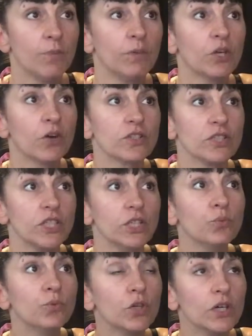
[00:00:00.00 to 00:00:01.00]
because
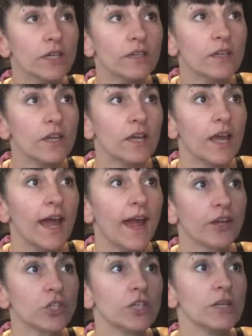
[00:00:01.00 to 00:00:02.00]
he would
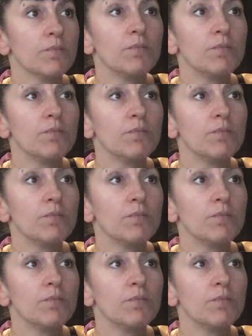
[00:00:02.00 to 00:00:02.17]
actually